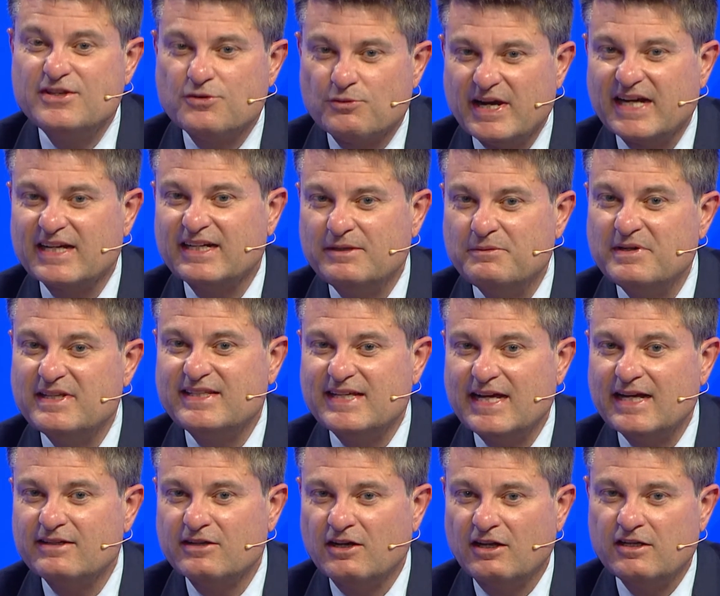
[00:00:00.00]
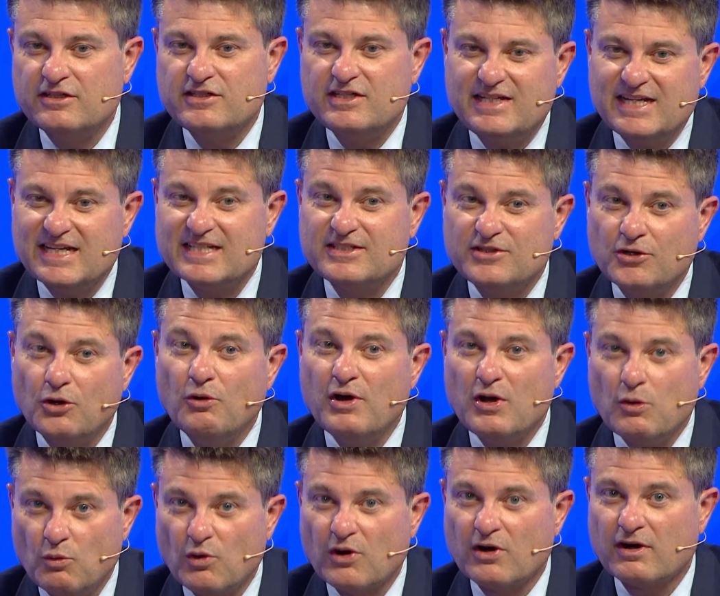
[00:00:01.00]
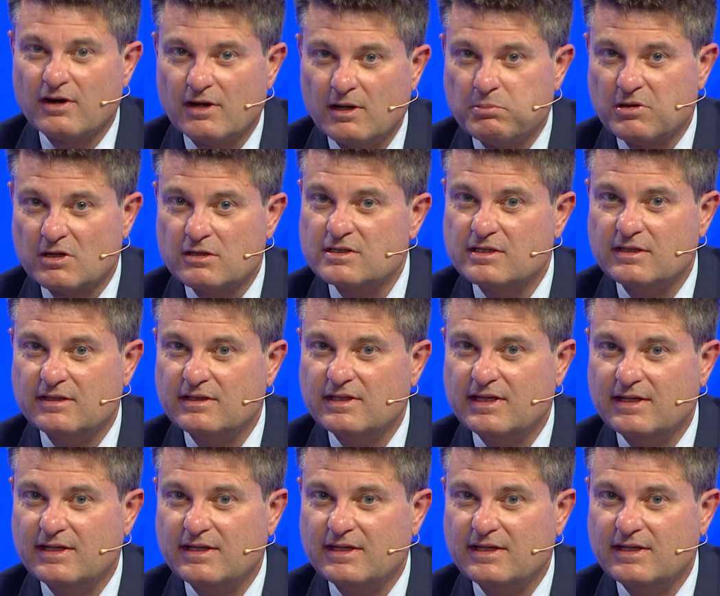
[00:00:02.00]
directly with technology as though it were a person.